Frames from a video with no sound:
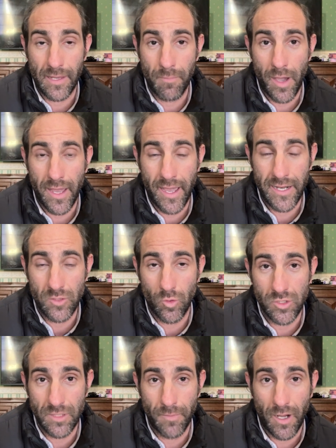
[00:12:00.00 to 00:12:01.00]
he might head
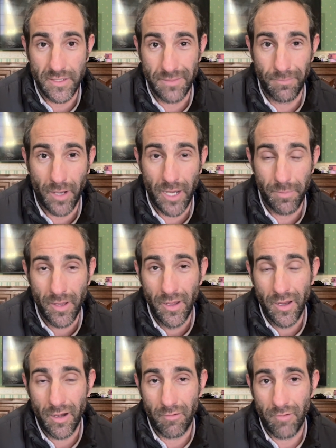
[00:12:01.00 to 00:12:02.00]
towards the Martin Pipe,
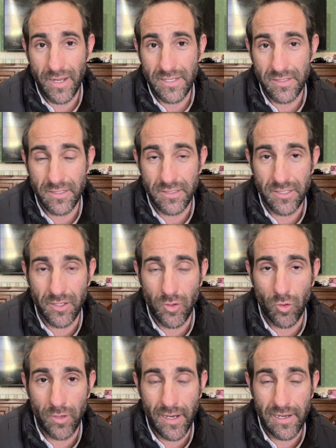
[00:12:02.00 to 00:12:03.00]
a race that
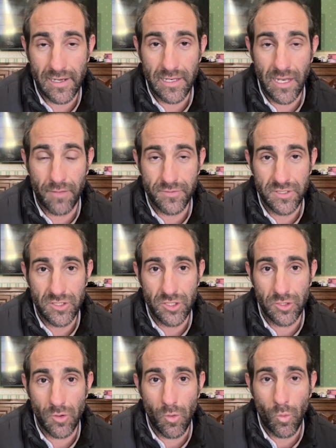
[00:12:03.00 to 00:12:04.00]
Gordon Elliott loves
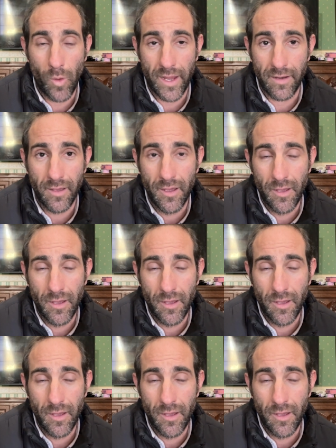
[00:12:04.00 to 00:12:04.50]
to win.